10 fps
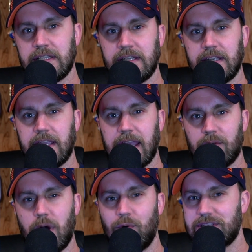And
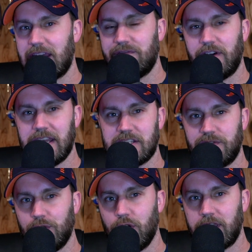what's kind of funny is if
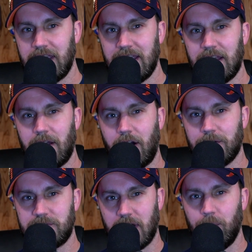you look, our
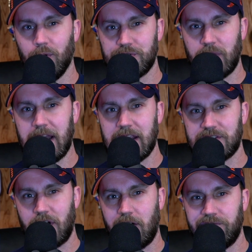doubles ratings
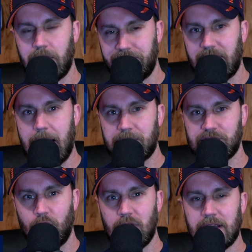are flip-flopped,
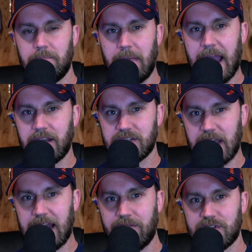so mine does
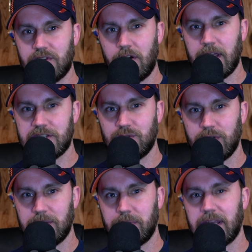not have the star next to
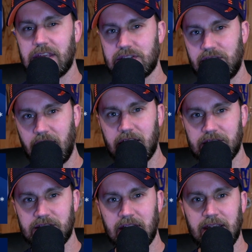it, but his does.